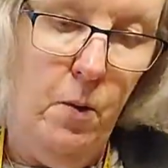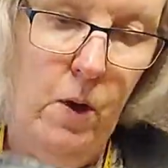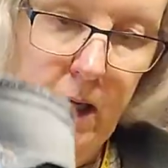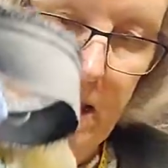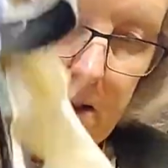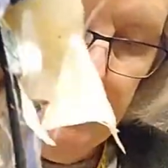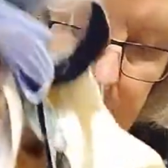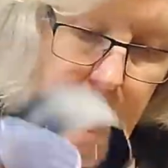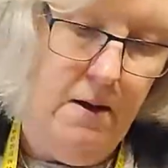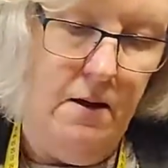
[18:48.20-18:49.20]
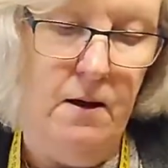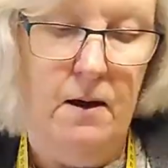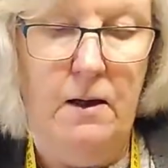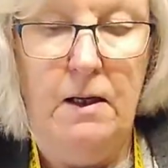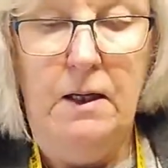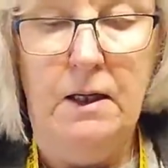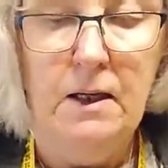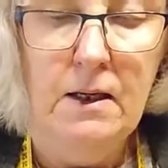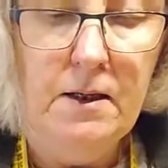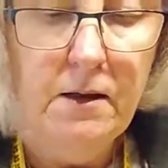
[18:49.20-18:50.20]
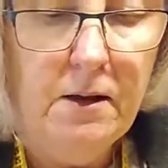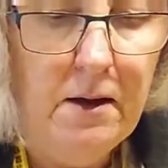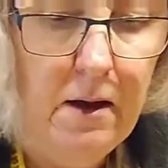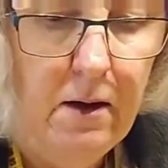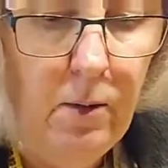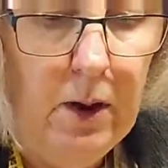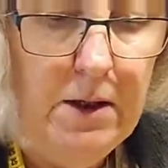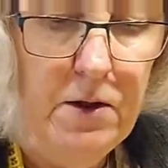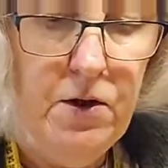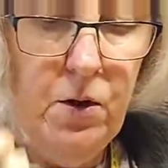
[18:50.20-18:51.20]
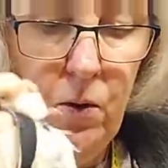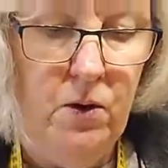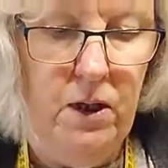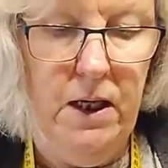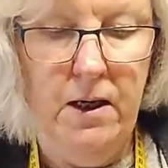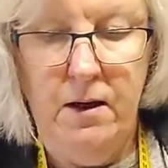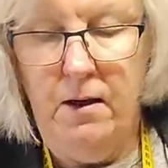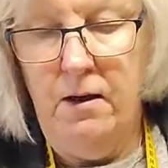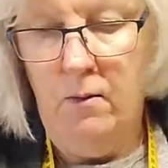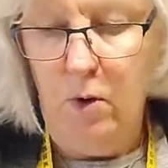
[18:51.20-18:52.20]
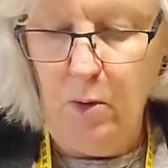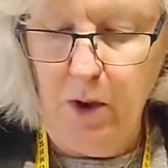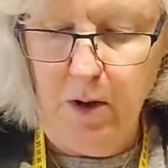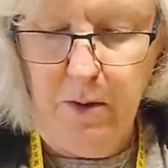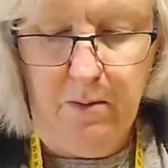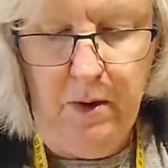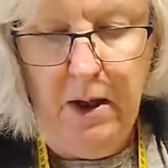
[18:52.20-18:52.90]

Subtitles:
of weeks. Duncan and I went to the well-known